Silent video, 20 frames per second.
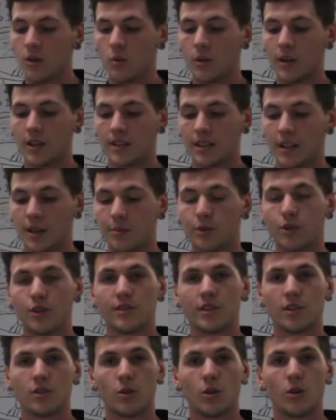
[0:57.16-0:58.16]
which
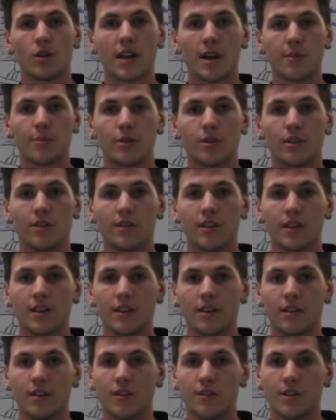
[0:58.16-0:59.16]
improves the torque output of
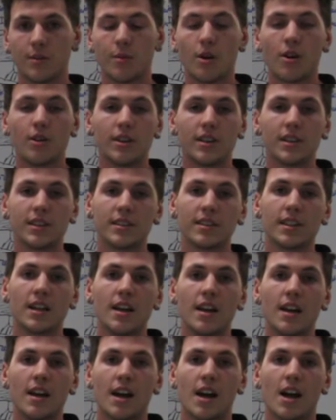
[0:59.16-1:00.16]
the motors,
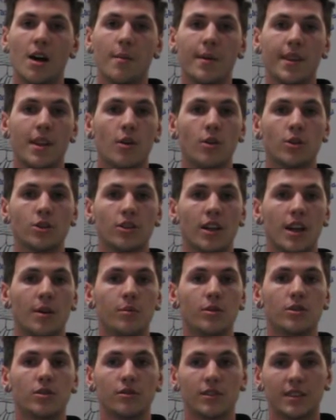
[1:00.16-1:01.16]
and they're also
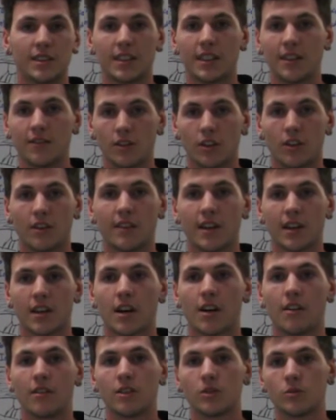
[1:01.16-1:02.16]
able to receive a lot of that
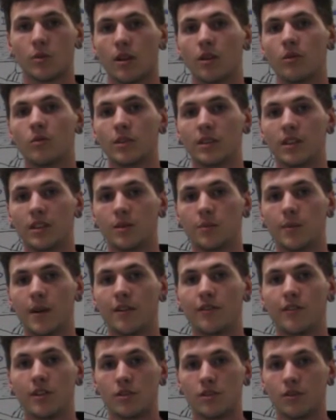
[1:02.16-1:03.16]
current as well, which is
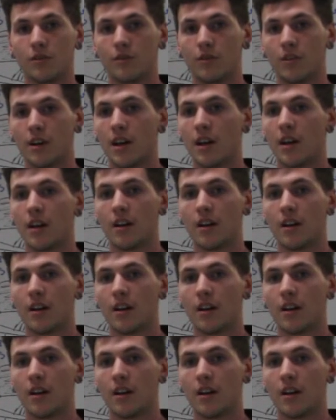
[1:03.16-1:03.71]
beneficial for